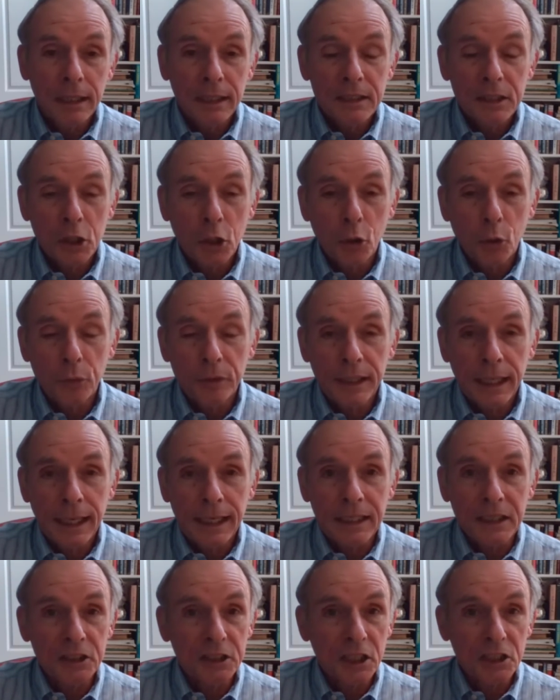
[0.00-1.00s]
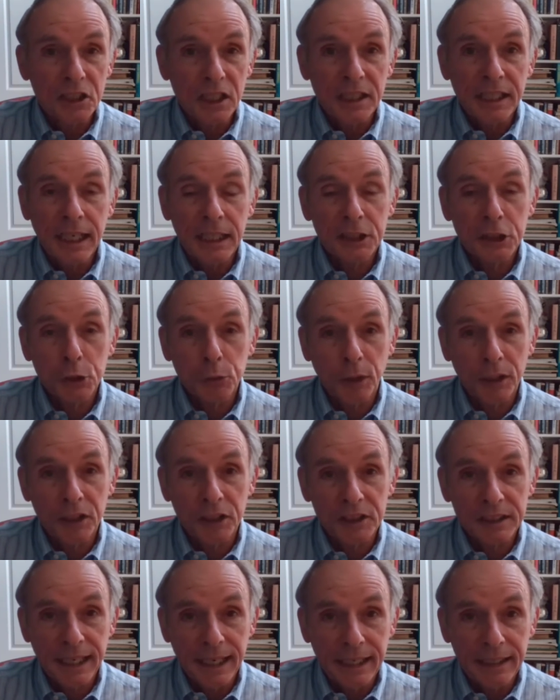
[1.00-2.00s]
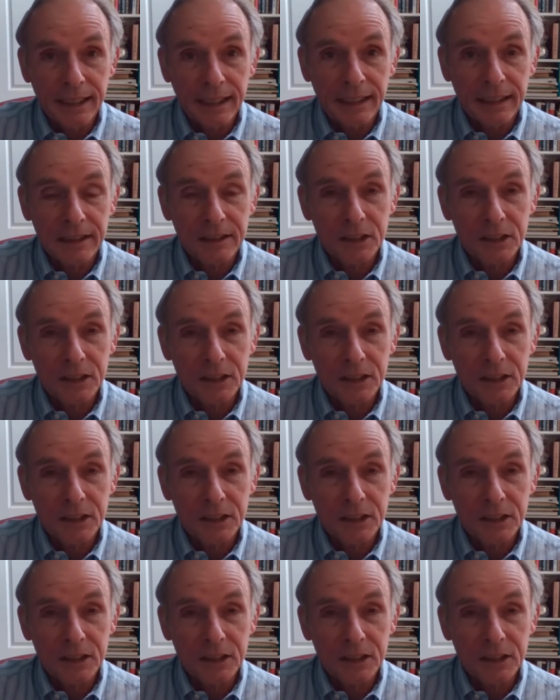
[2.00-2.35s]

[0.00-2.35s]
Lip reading: So that is just to test your understanding.